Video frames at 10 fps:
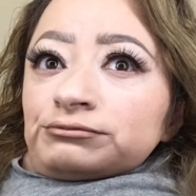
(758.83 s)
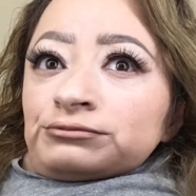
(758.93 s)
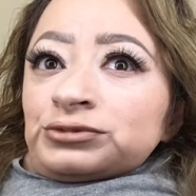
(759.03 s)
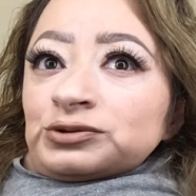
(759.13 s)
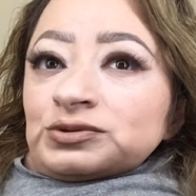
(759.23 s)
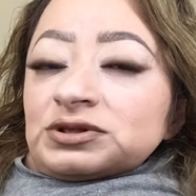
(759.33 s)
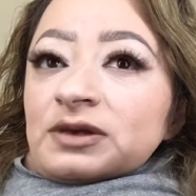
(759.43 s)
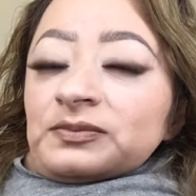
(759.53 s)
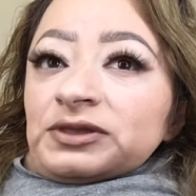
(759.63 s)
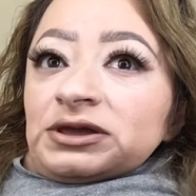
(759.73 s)
do
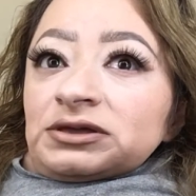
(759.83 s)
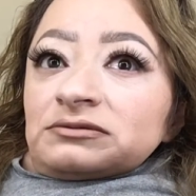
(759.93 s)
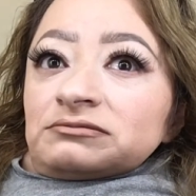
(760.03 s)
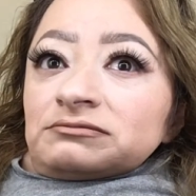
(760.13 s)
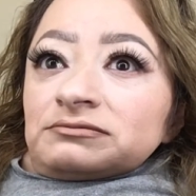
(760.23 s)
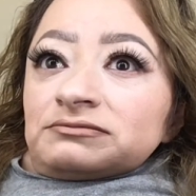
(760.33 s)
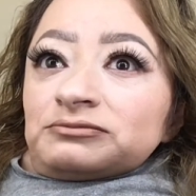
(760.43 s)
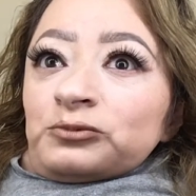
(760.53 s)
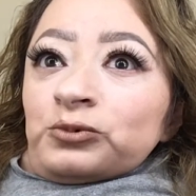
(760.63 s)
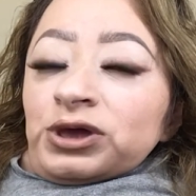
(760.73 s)

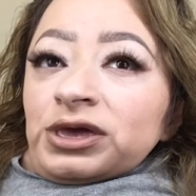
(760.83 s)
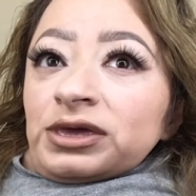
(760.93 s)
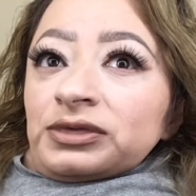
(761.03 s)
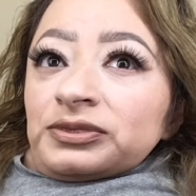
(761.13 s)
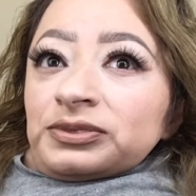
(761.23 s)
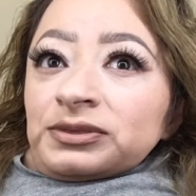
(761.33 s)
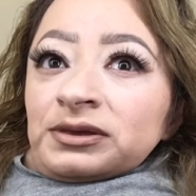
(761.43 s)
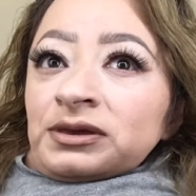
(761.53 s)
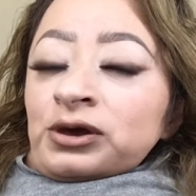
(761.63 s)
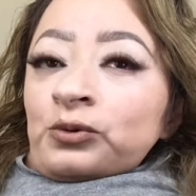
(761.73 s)
something with
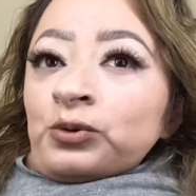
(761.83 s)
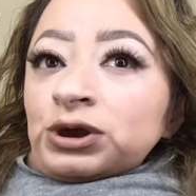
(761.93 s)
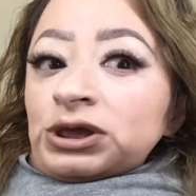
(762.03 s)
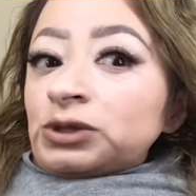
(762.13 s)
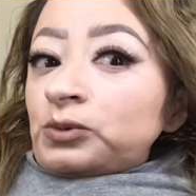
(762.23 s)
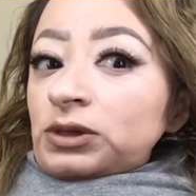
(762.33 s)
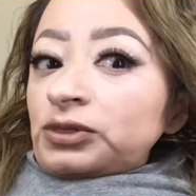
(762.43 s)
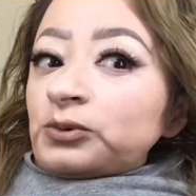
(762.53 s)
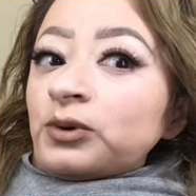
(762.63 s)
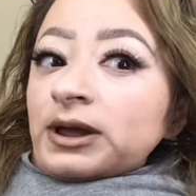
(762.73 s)
working
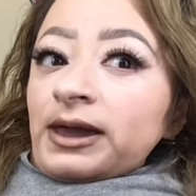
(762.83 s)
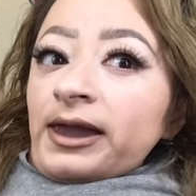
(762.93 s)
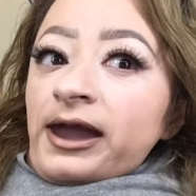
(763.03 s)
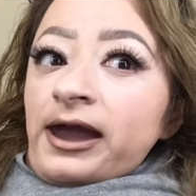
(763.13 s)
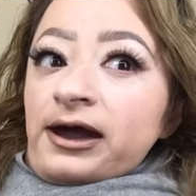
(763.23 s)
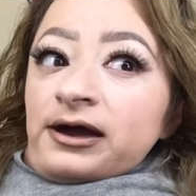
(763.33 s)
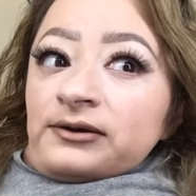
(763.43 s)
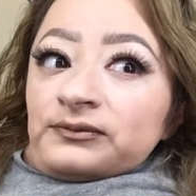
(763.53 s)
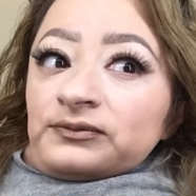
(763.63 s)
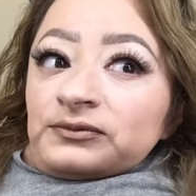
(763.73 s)
with what I
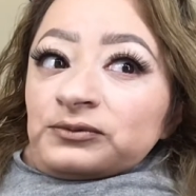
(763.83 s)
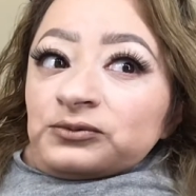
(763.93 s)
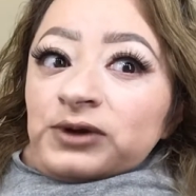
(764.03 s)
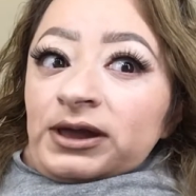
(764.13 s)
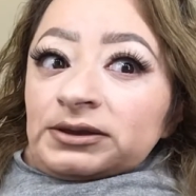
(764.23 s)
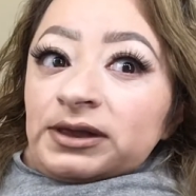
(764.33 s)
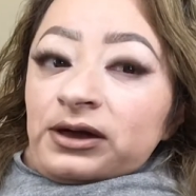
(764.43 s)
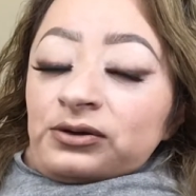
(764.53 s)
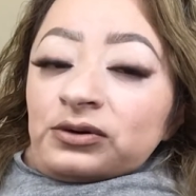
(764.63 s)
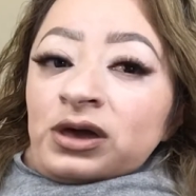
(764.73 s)
have right
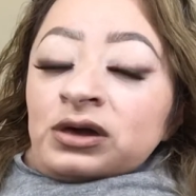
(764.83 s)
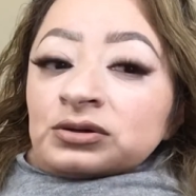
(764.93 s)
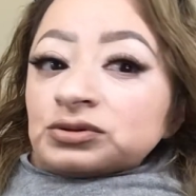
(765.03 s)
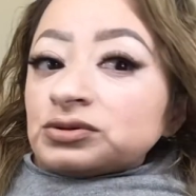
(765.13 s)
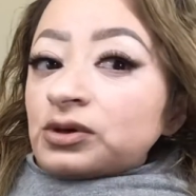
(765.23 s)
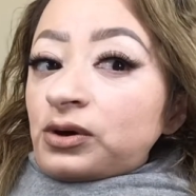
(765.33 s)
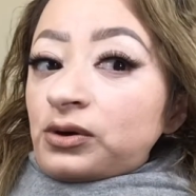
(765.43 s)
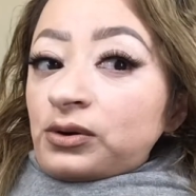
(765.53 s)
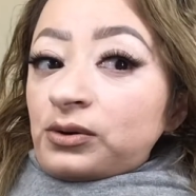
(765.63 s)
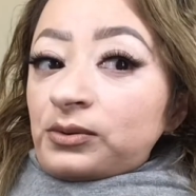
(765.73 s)
now.
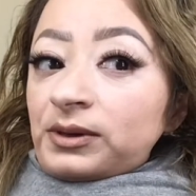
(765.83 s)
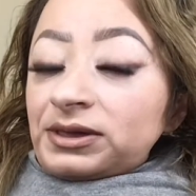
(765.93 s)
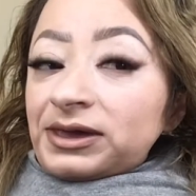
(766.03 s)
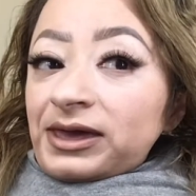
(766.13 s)
So yeah,